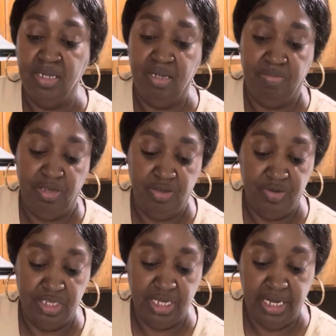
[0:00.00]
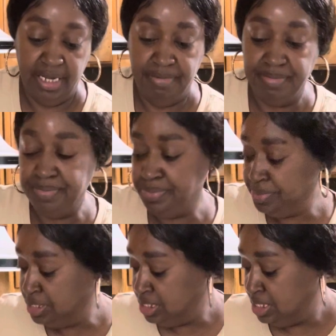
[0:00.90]
I'm gonna use that.
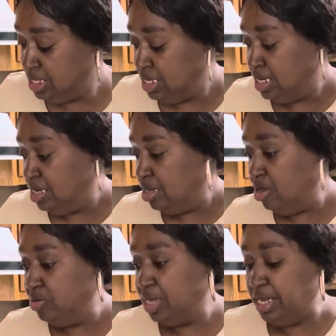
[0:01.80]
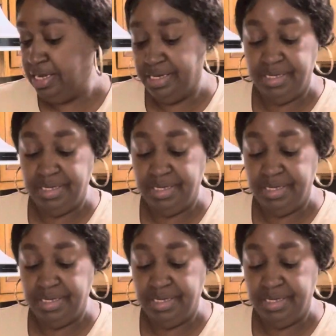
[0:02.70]
Okay.